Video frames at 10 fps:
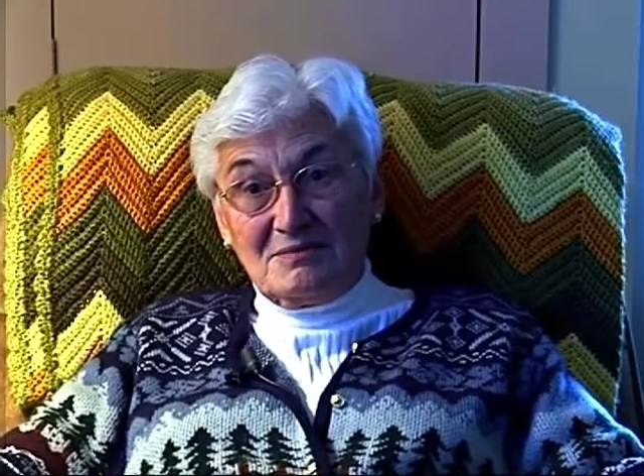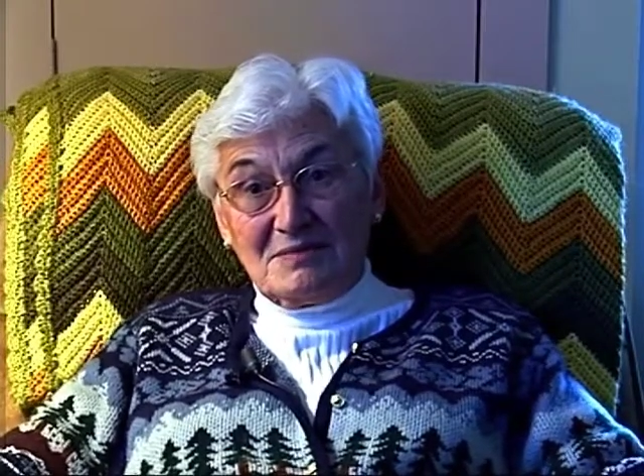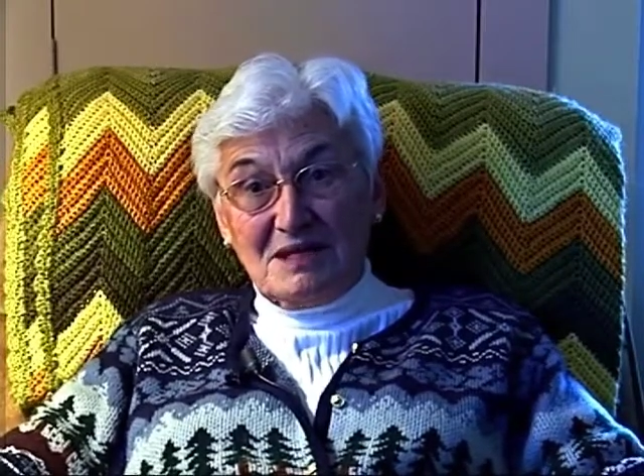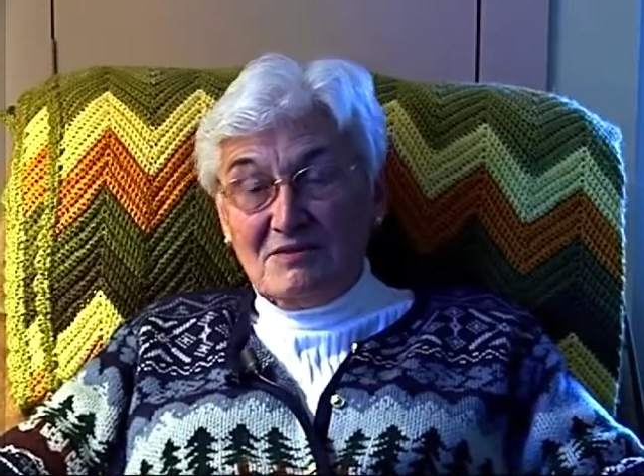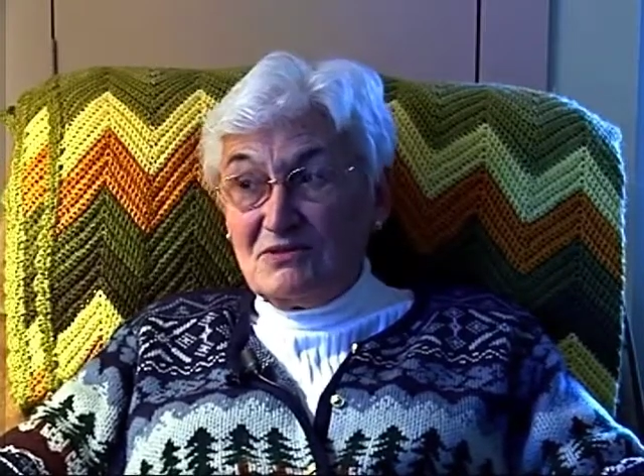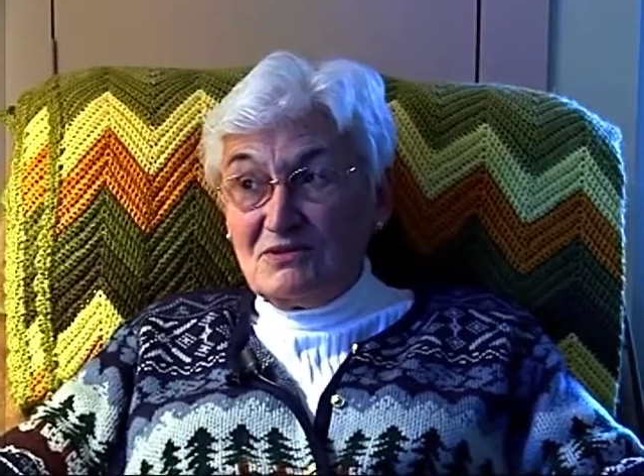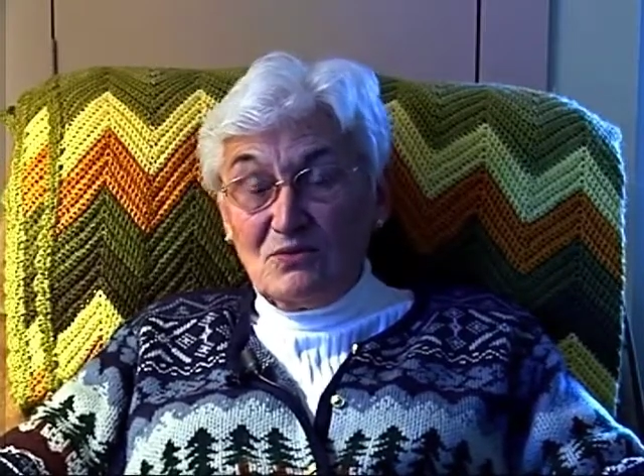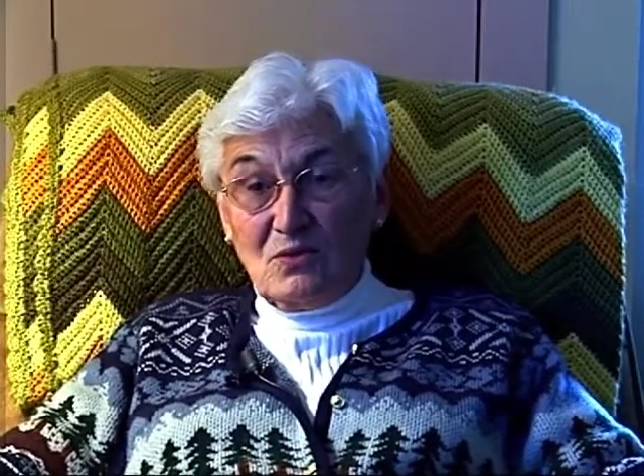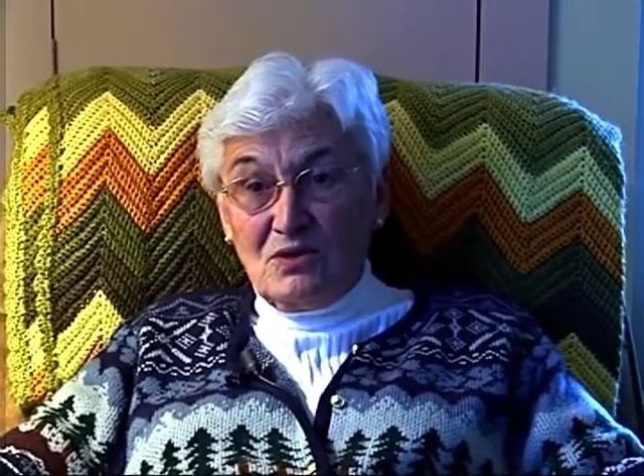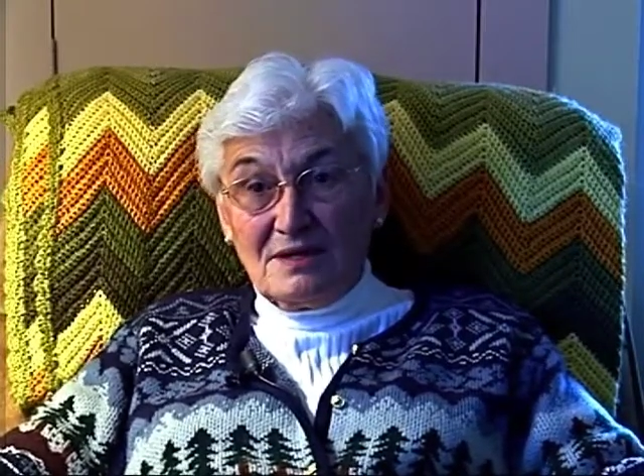Give the
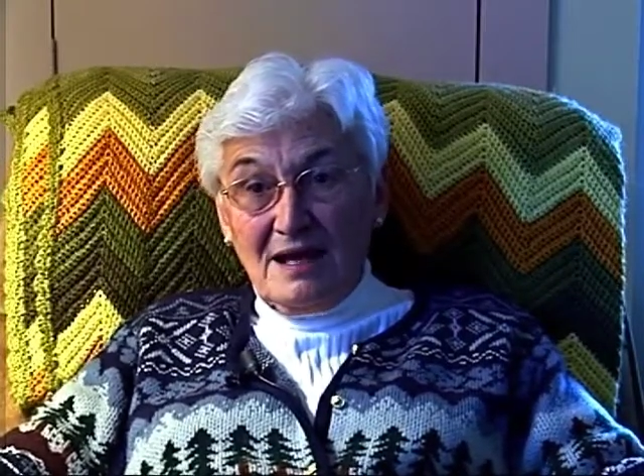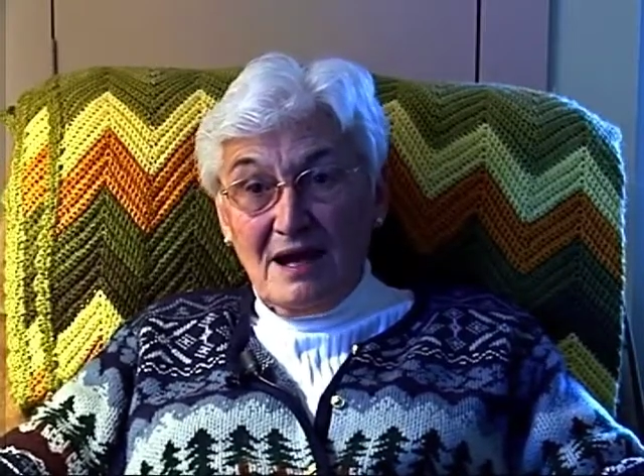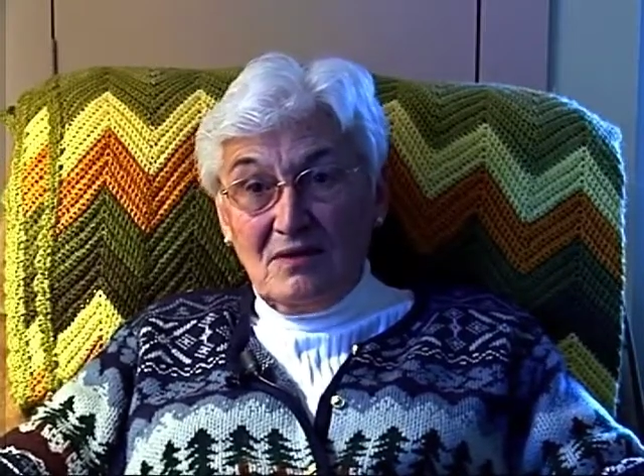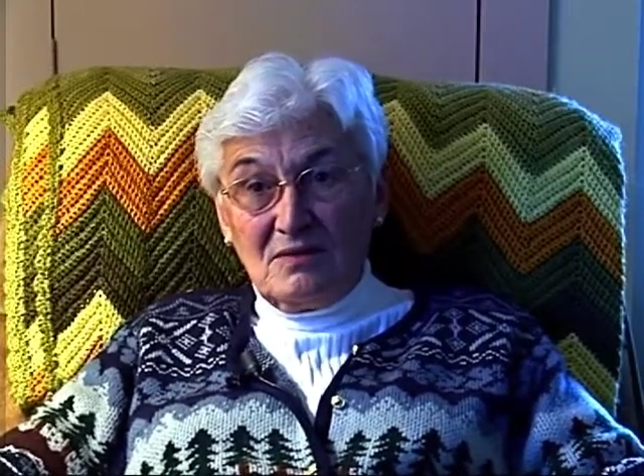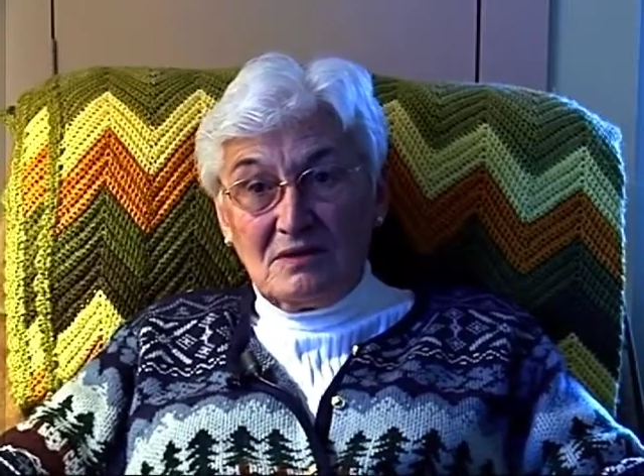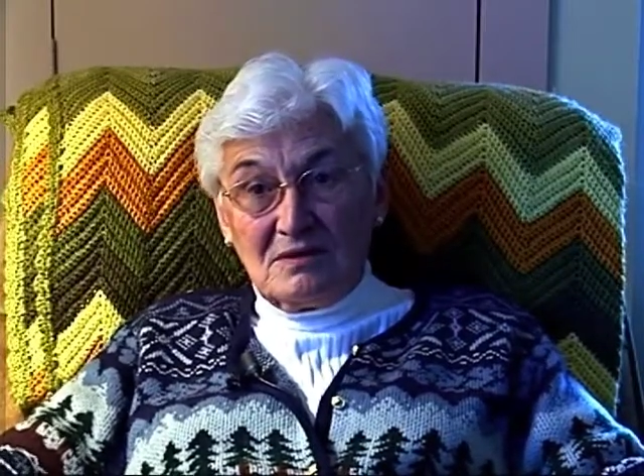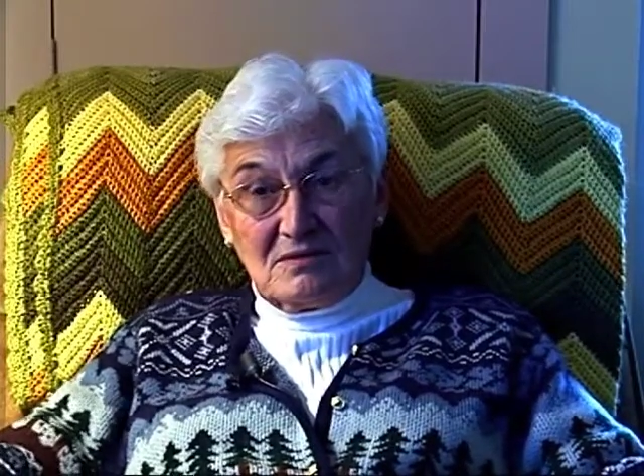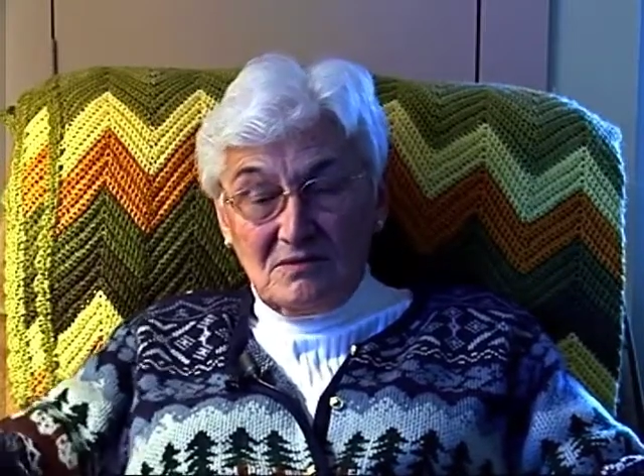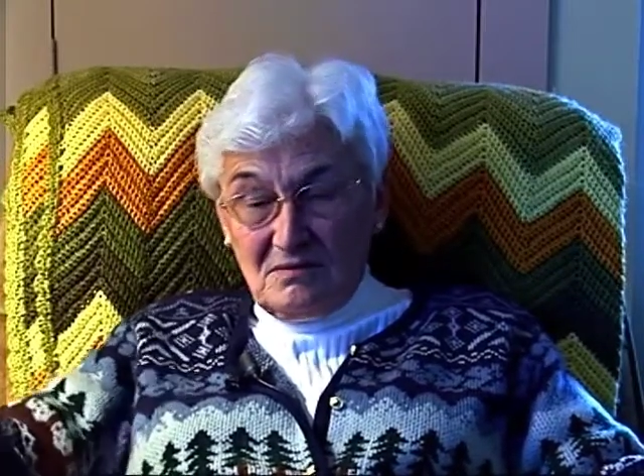reward now and